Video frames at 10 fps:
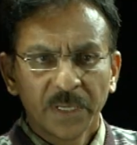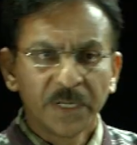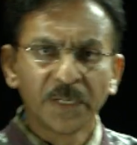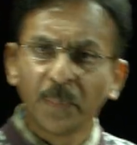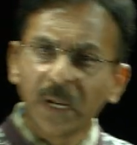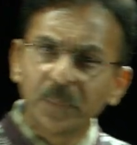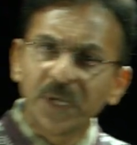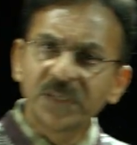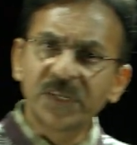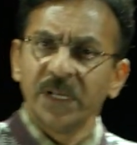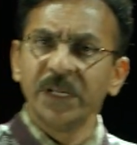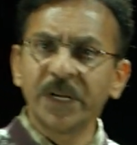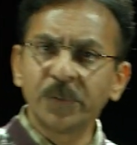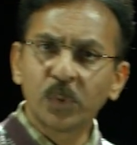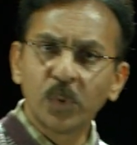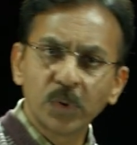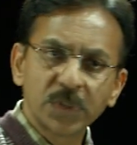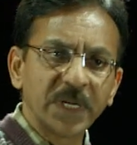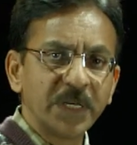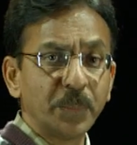it may be singly reinforced,
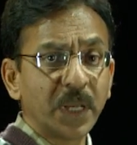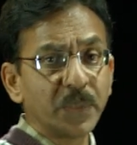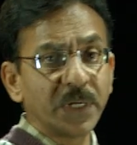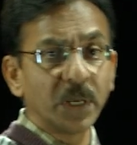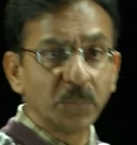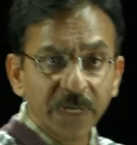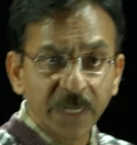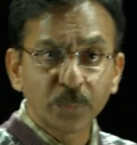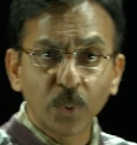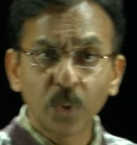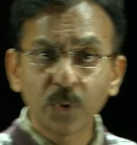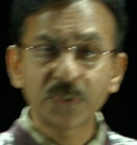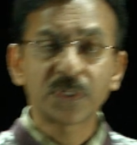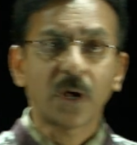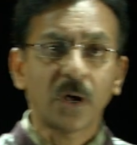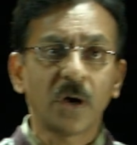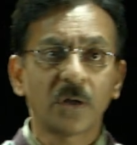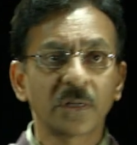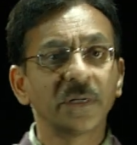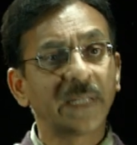it may be doubly reinforced
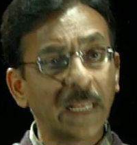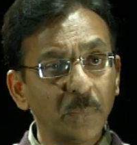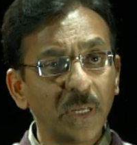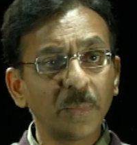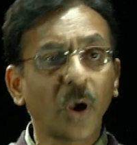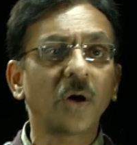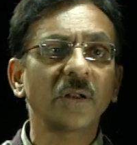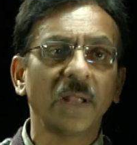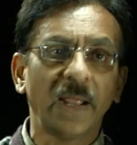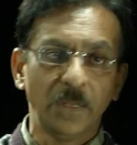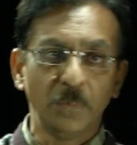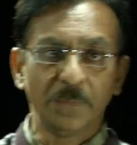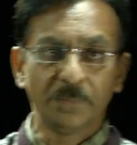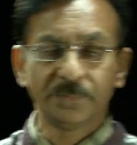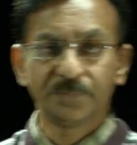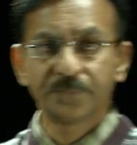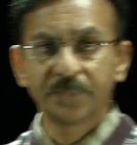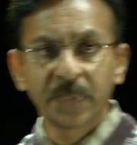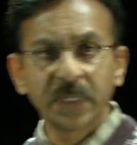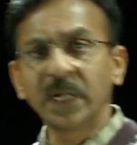or T beam or L beam.
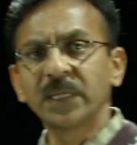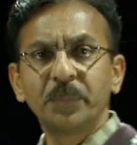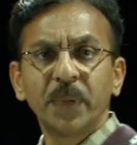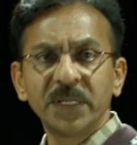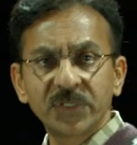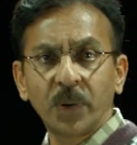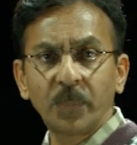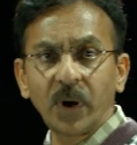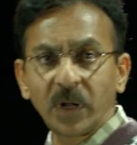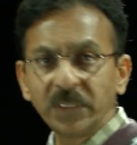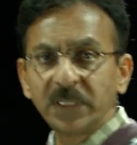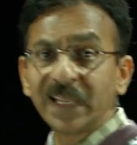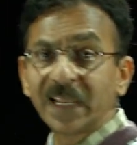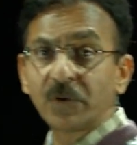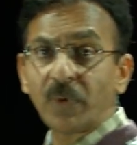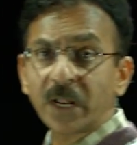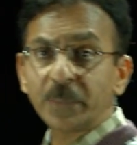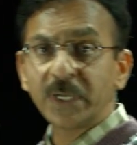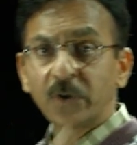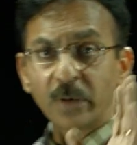That depends upon the
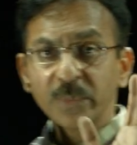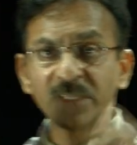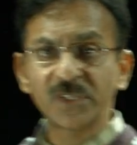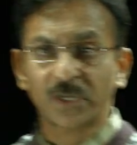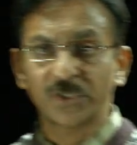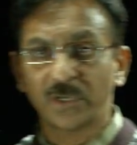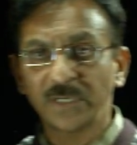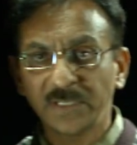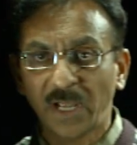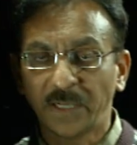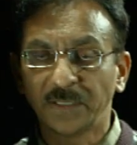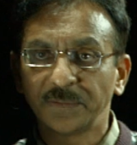requirement of the structure design.